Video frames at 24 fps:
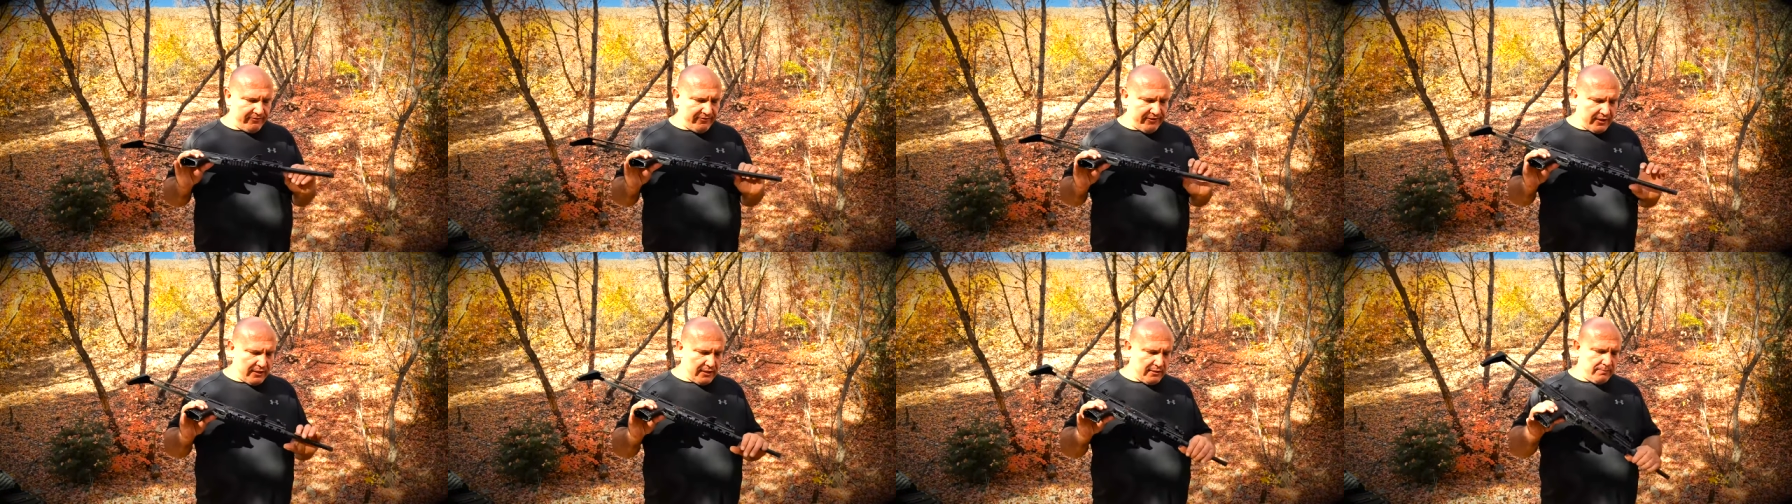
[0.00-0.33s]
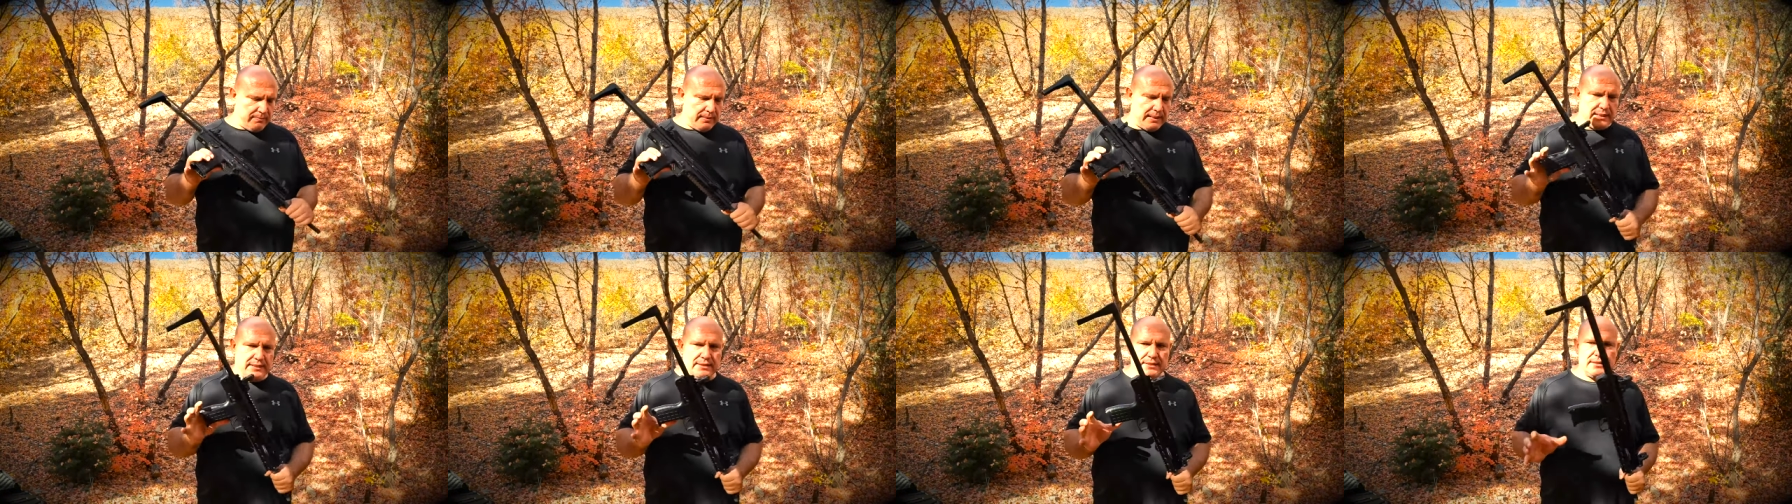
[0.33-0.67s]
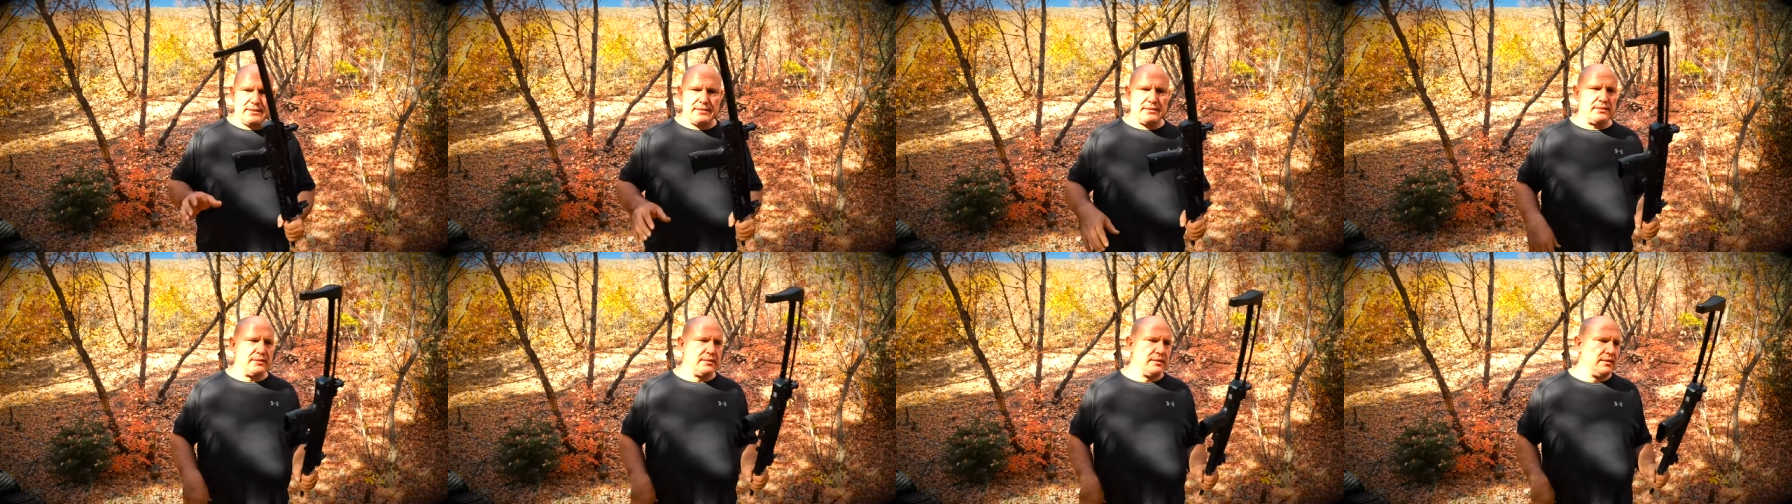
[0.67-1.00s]
feel about
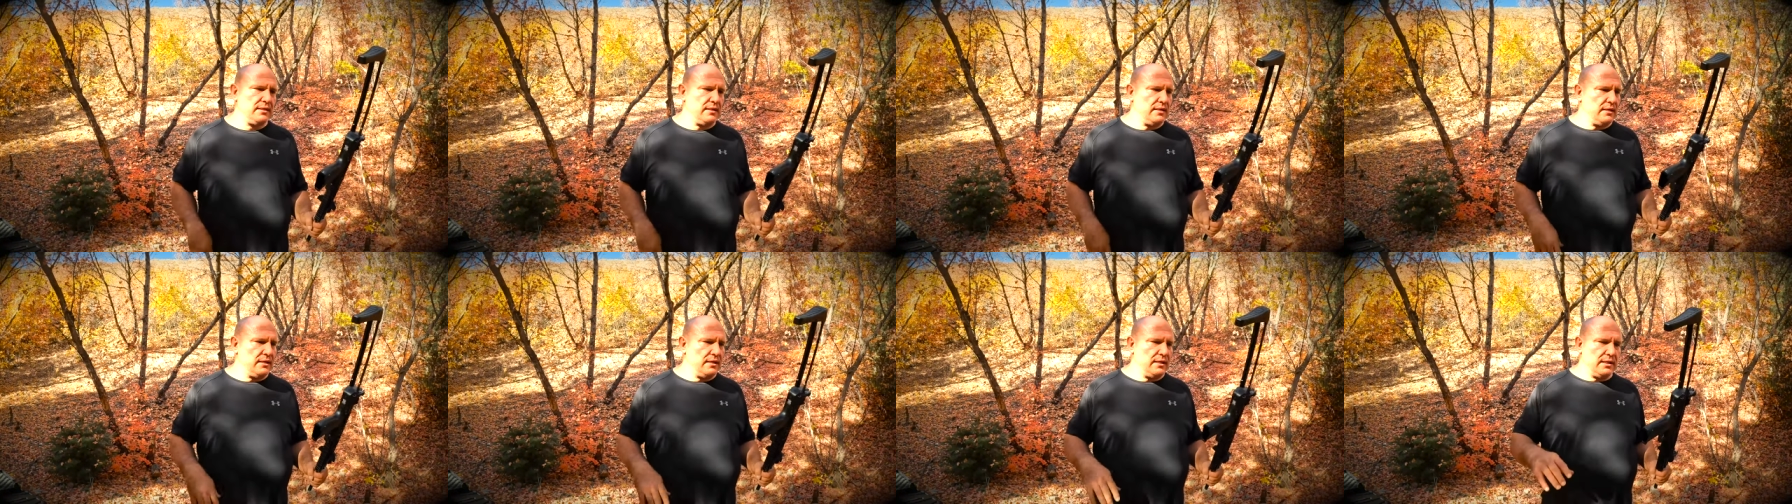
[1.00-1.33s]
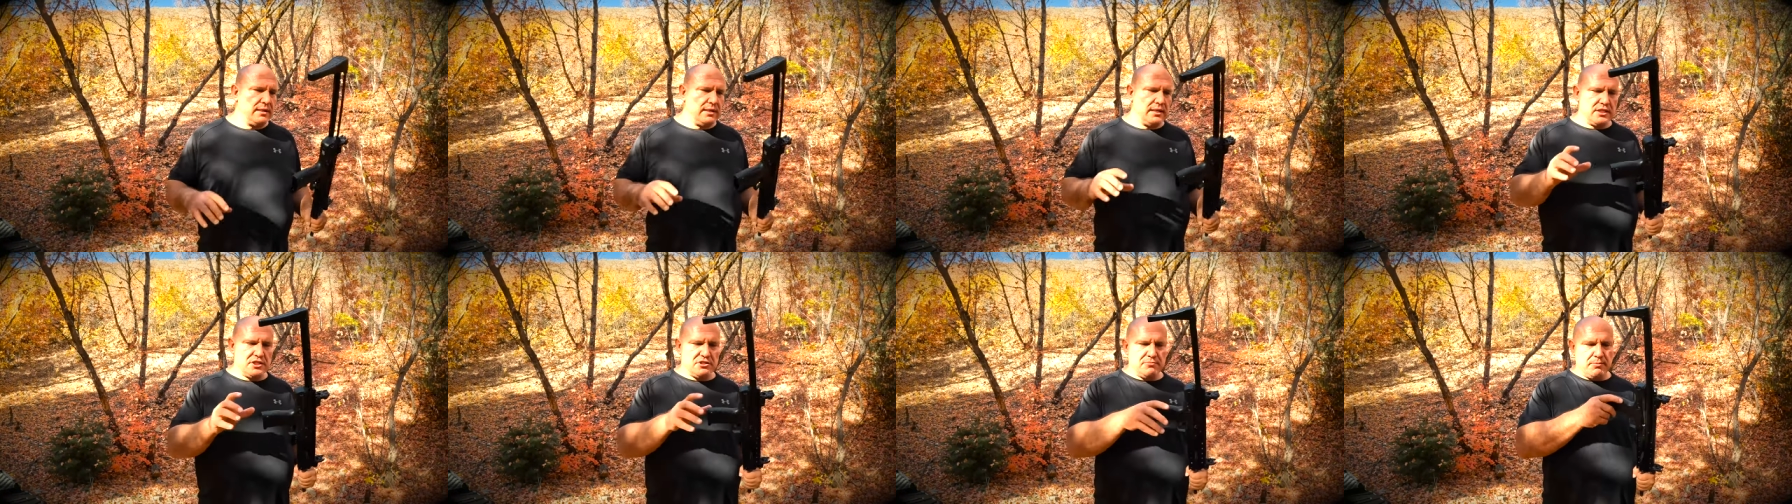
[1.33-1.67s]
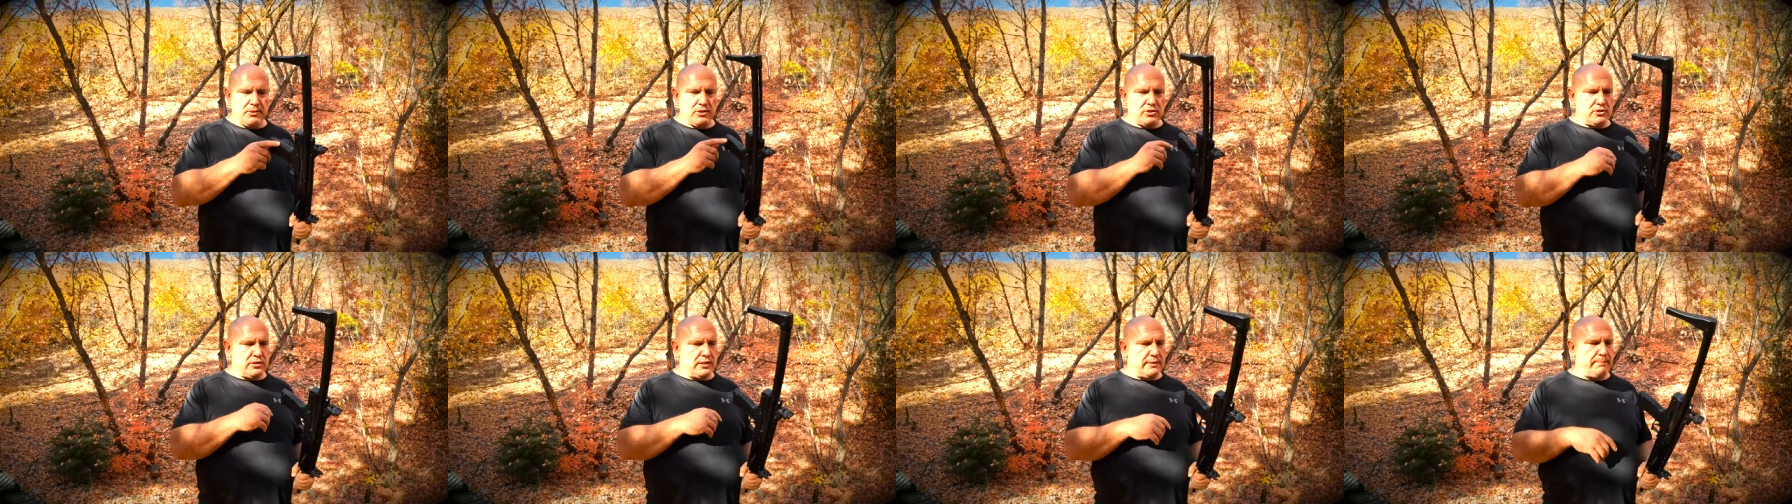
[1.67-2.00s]
it. It's
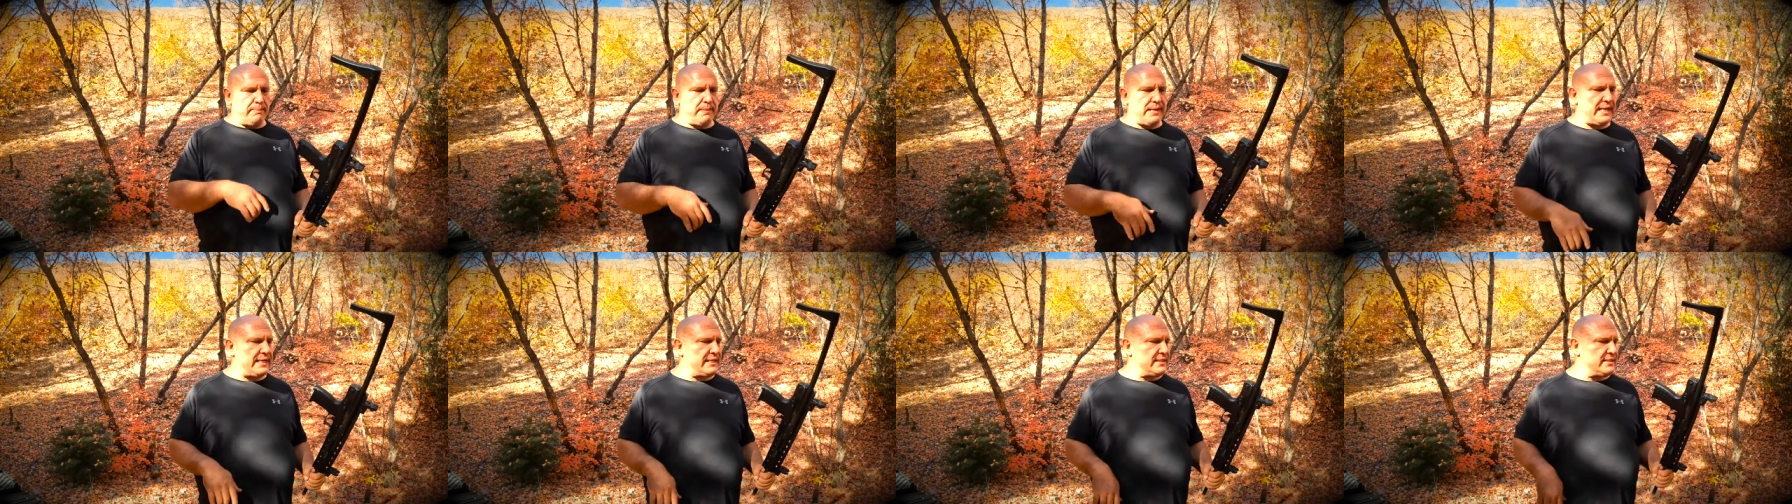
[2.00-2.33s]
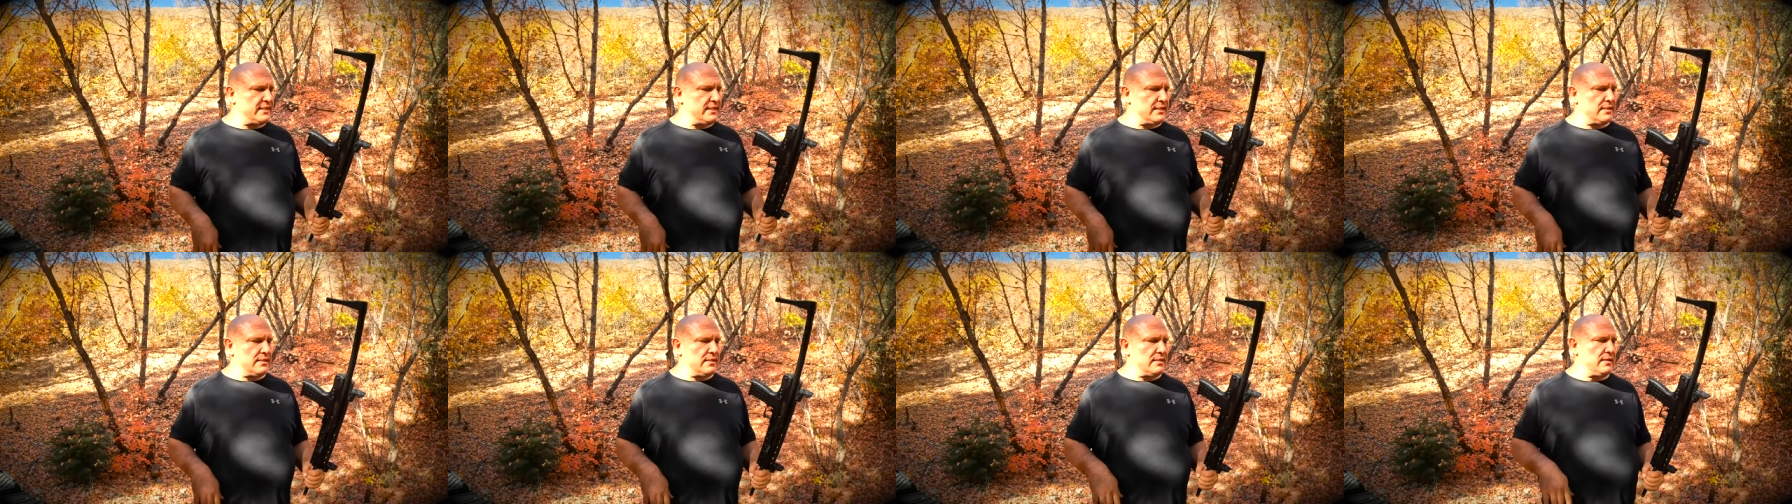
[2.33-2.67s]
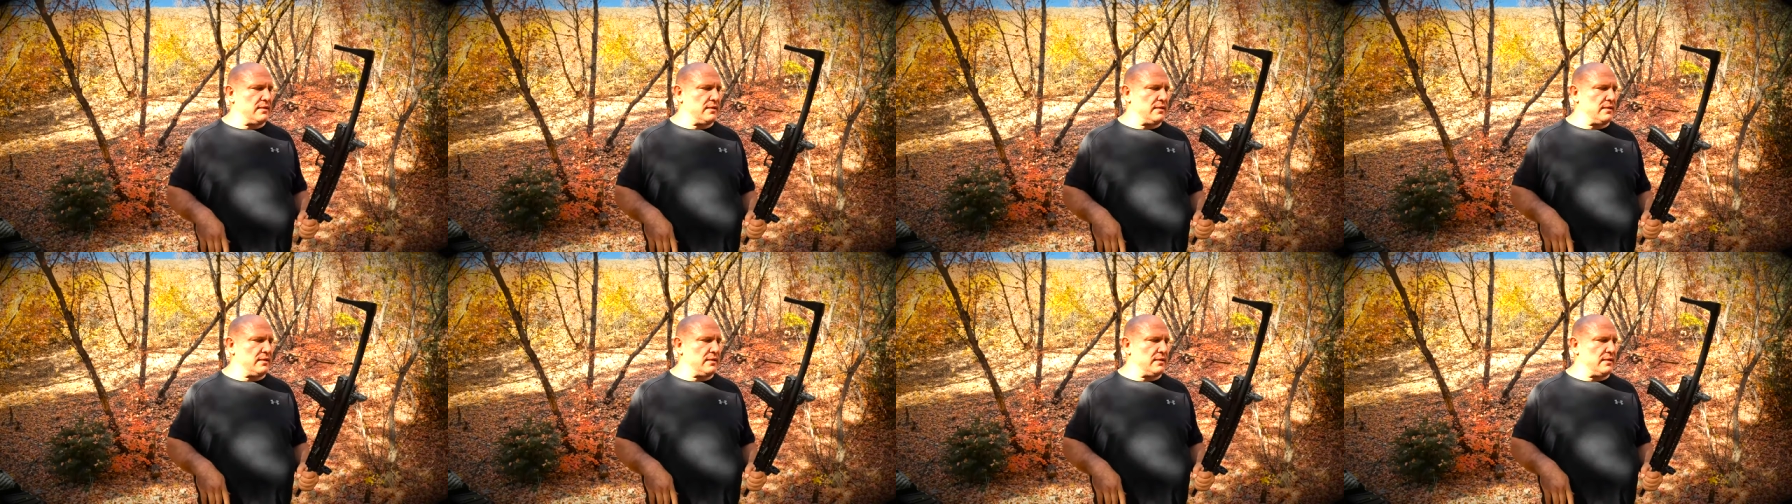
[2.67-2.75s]
mostly plastic.